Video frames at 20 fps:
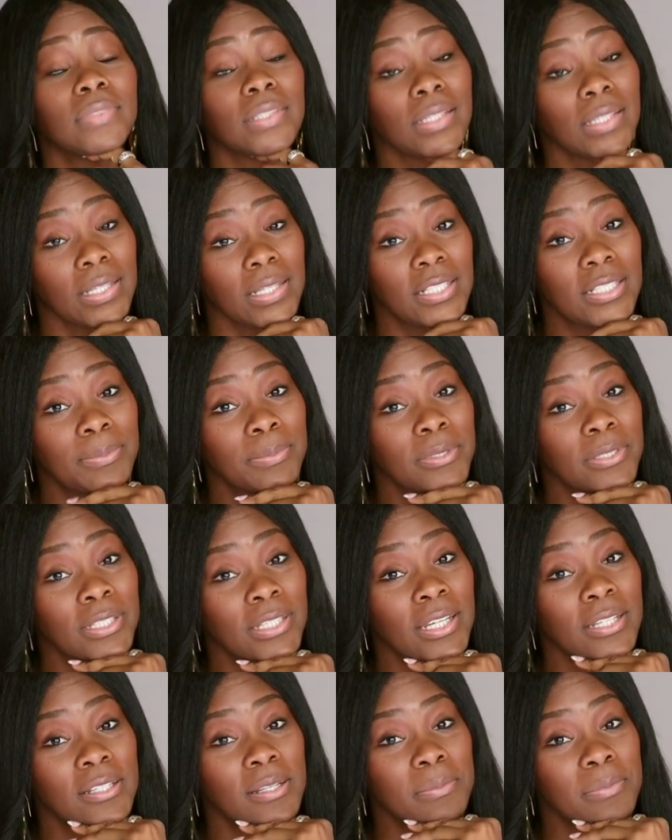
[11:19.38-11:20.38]
these
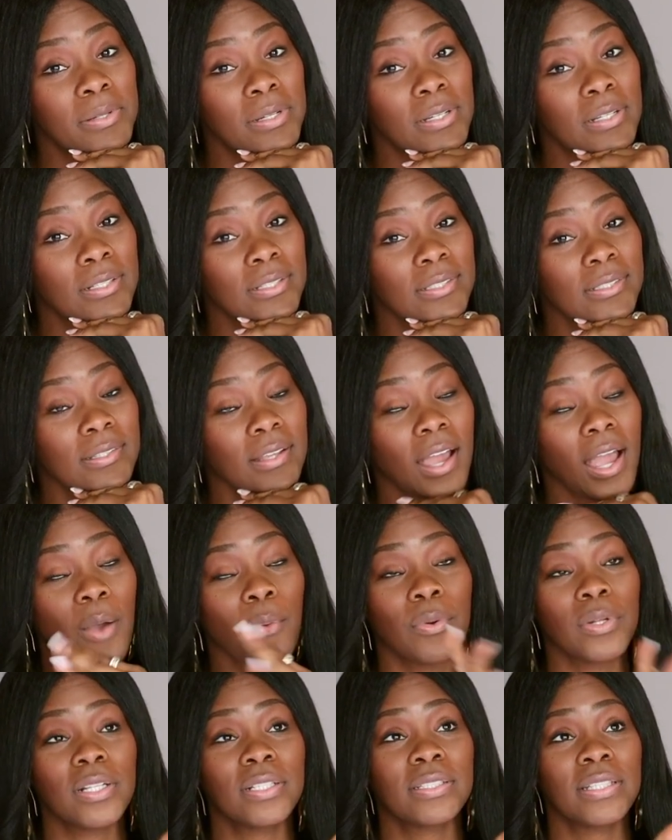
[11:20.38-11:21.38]
particular books, I
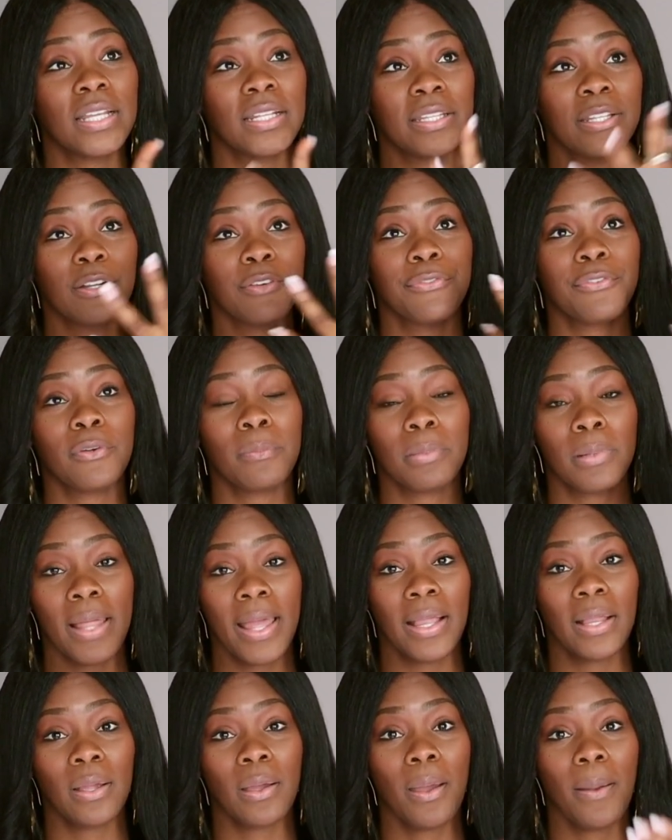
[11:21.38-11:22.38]
want to say they're for
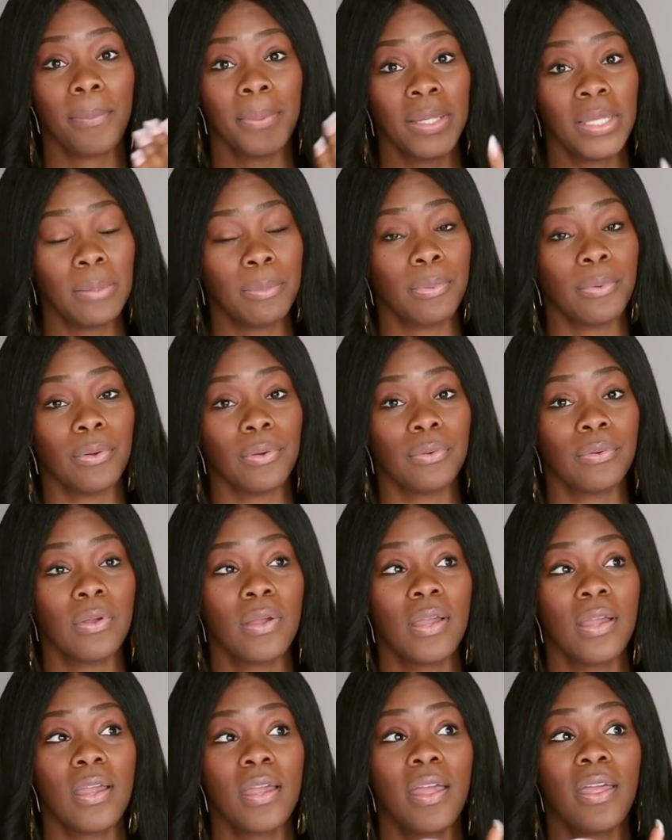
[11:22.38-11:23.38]
black people.
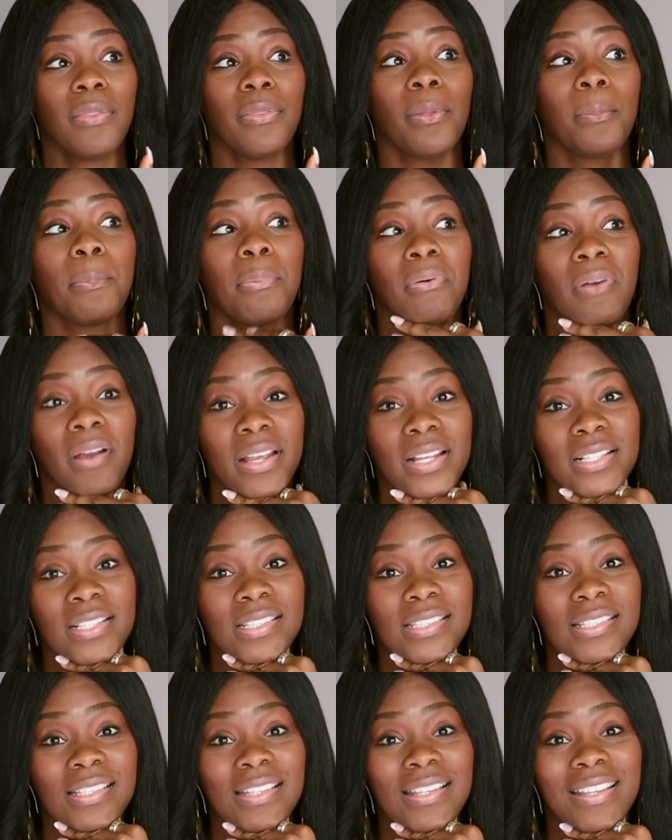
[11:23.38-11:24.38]
The
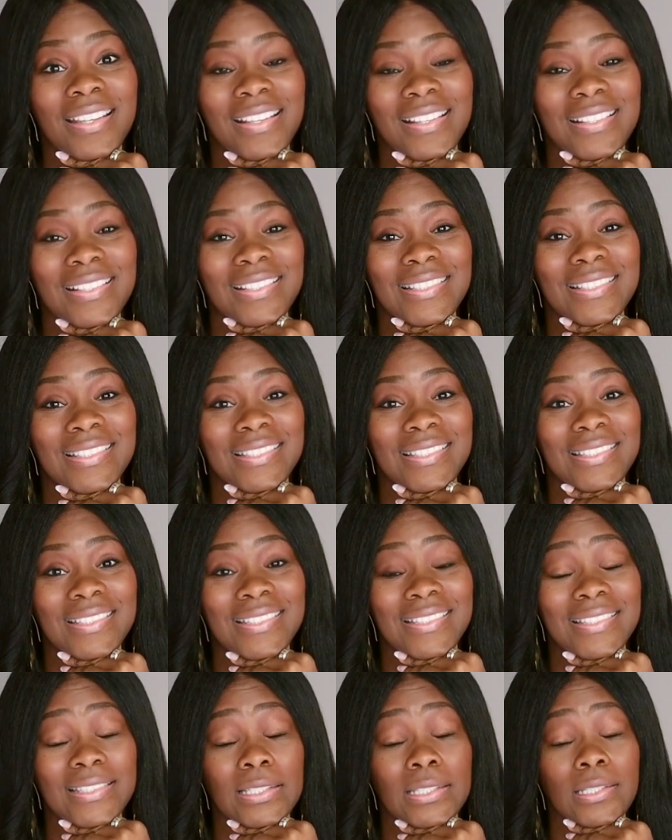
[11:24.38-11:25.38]
price
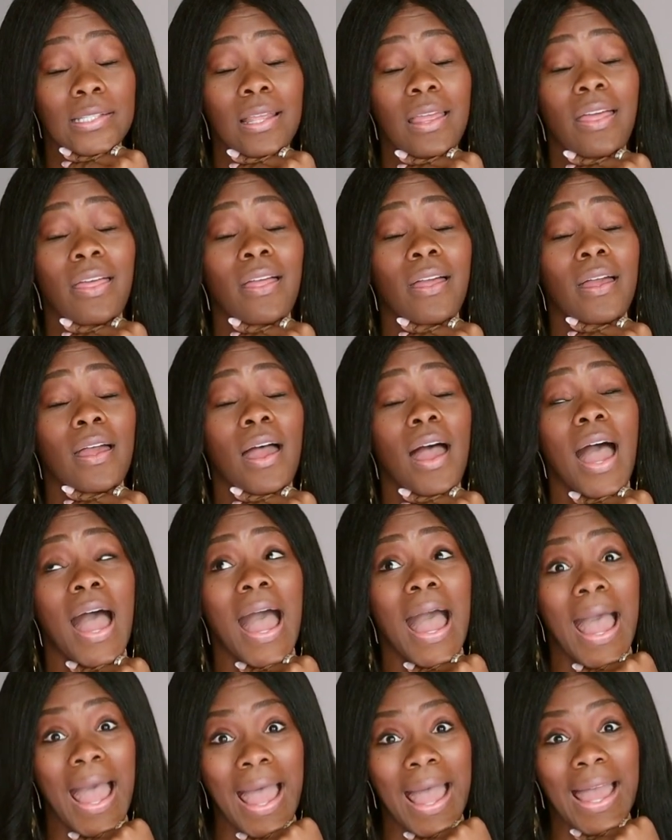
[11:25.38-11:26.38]
is
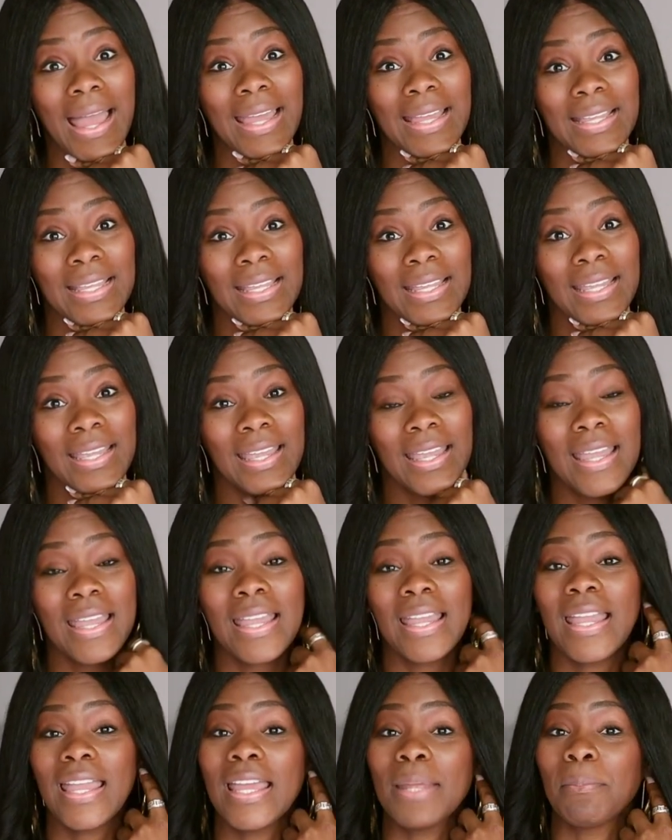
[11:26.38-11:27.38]
high.
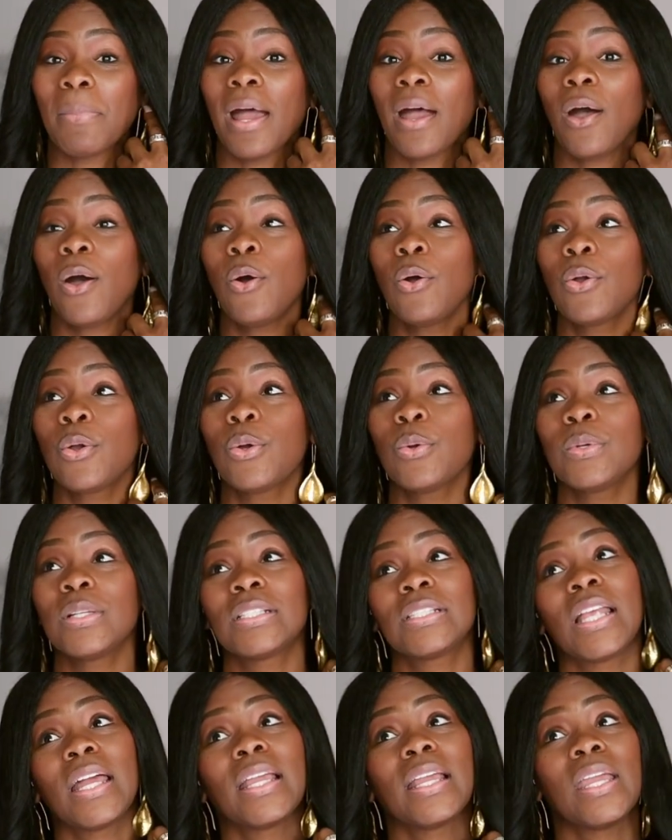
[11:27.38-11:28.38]
And my uncle
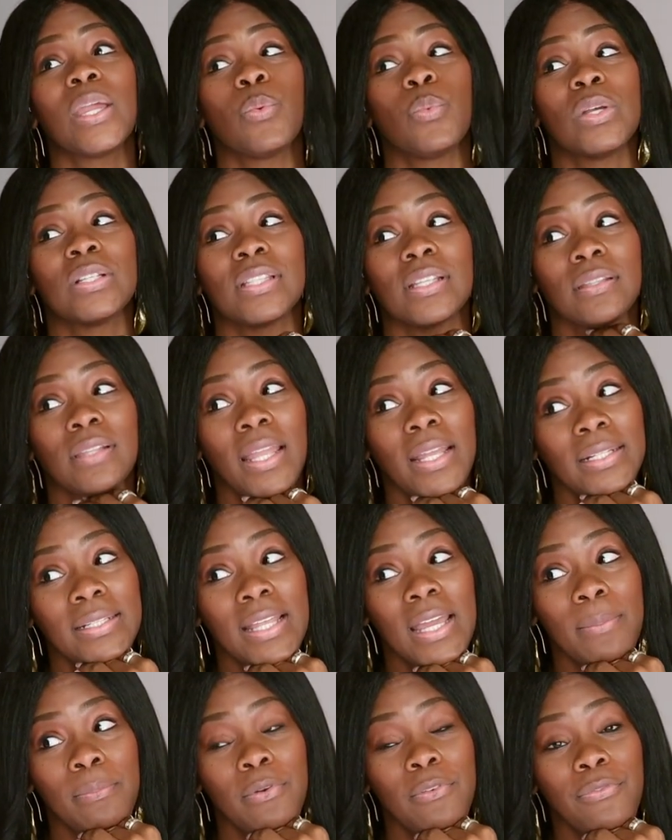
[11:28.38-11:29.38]
was like, it wasn't like
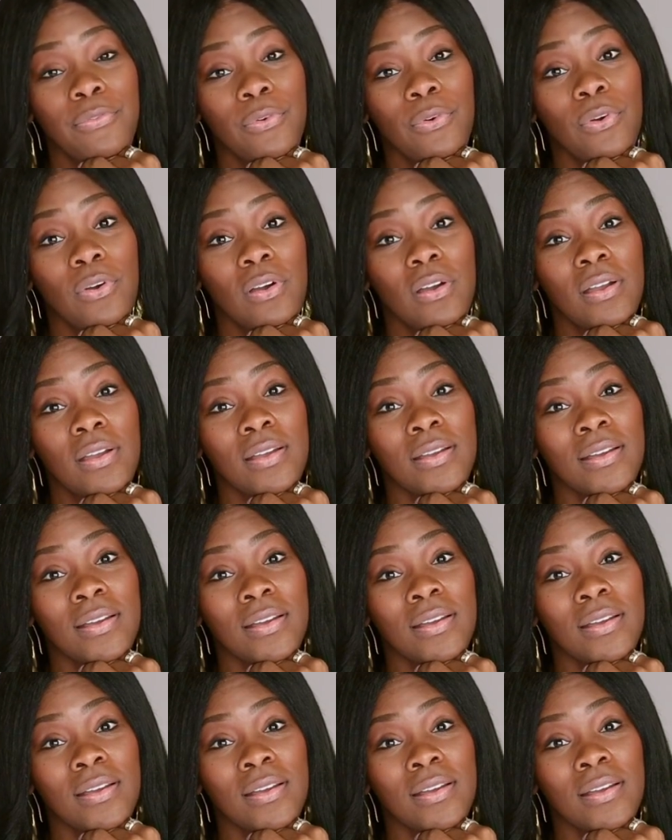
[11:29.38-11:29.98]
that before.